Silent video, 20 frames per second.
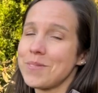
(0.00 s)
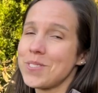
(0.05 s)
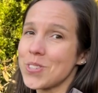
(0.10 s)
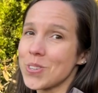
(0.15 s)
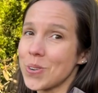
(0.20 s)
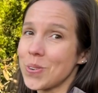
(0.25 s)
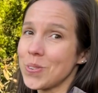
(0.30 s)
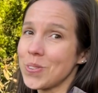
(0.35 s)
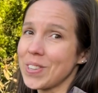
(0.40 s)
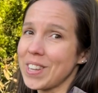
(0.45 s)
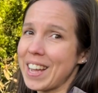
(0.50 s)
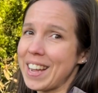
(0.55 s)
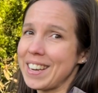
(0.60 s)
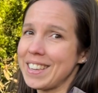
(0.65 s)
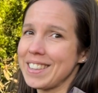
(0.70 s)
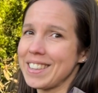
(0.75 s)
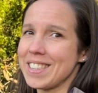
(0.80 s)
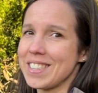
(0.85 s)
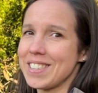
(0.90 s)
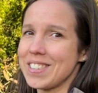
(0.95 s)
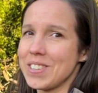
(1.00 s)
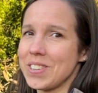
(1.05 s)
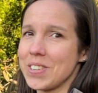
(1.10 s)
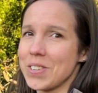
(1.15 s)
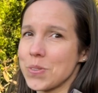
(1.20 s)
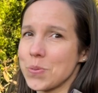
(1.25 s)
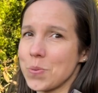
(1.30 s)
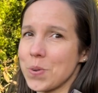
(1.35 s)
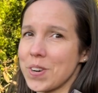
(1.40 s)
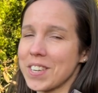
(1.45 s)
Don't let this
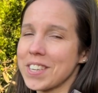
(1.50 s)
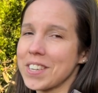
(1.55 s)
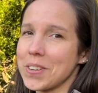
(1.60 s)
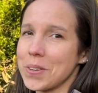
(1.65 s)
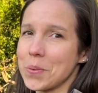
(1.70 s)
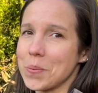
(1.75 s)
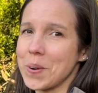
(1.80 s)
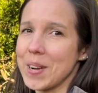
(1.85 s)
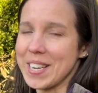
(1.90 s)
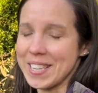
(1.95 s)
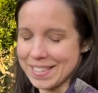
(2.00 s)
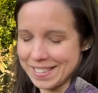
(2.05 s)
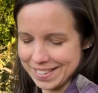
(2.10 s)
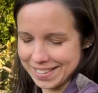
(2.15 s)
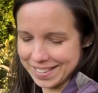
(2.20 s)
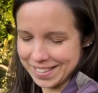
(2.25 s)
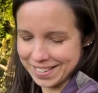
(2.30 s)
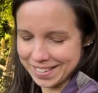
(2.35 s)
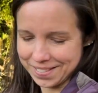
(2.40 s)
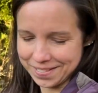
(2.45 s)
year's work go to waste.